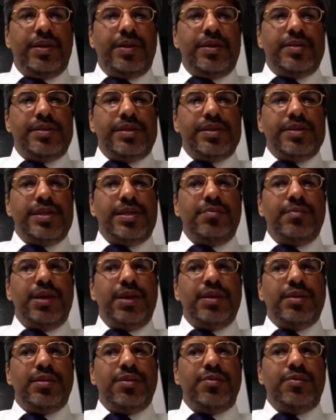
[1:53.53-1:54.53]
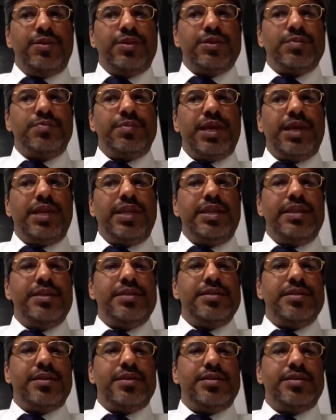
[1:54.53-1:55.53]
Six Sigma includes many
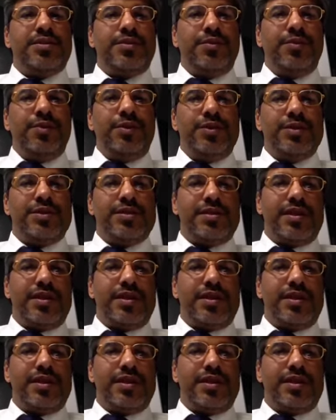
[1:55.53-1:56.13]
such tools